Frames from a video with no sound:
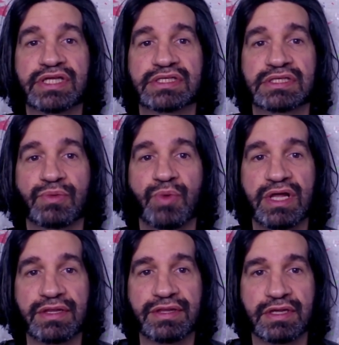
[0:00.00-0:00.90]

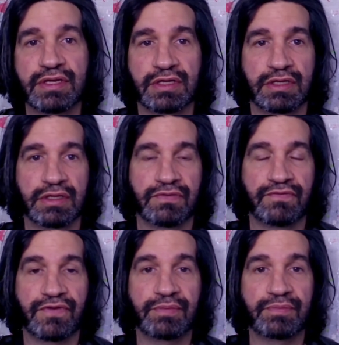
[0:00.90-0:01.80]
wealth
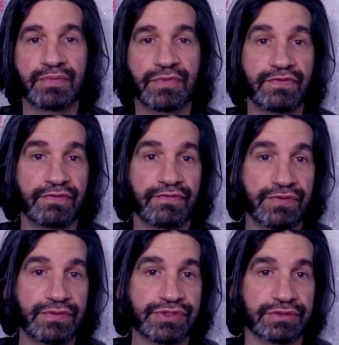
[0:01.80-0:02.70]
from the
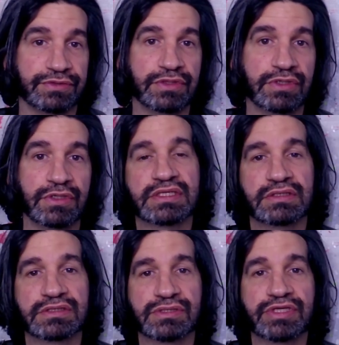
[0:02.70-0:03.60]
future.
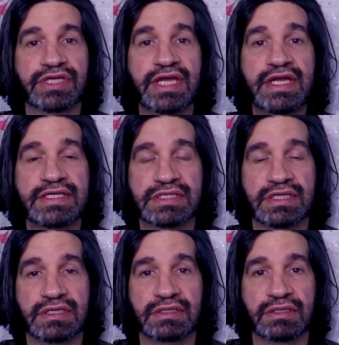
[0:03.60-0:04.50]
So again, I
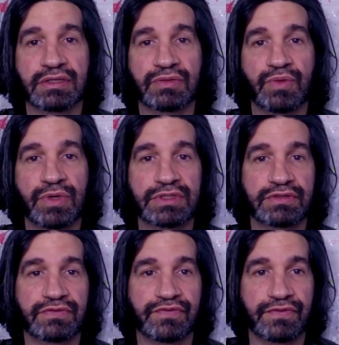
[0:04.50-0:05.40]
say, one
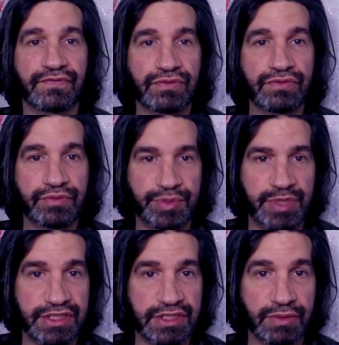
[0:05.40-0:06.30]
of the few
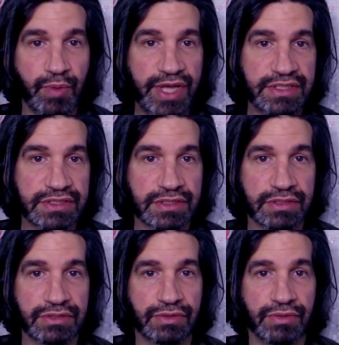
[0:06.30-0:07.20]
remaining ways
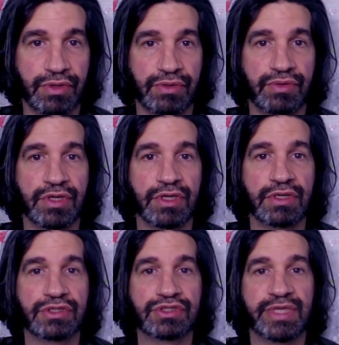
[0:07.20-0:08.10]
to grow,
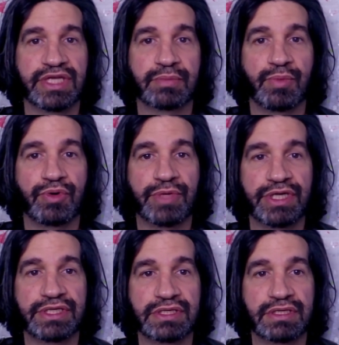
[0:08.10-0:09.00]
to make more
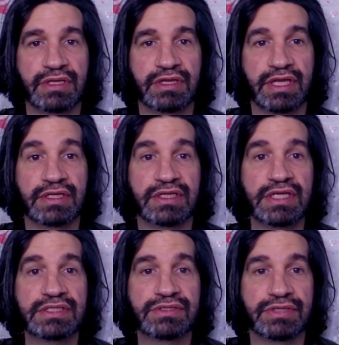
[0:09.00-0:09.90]
money than
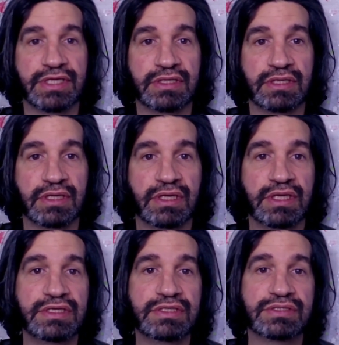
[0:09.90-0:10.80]
yesterday,
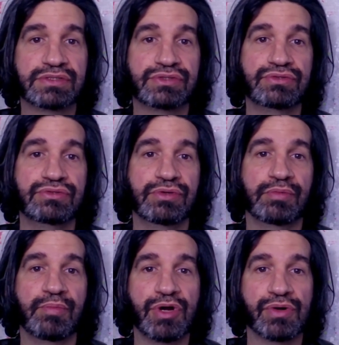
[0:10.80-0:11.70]
is to
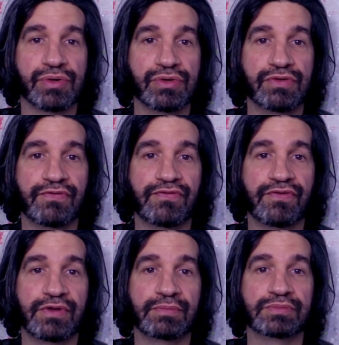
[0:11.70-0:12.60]
borrow
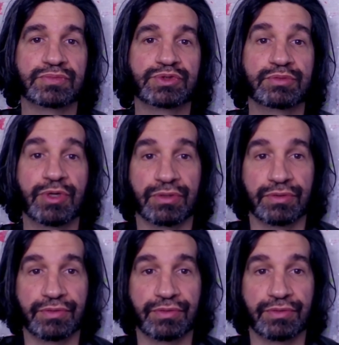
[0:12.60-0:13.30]
from tomorrow.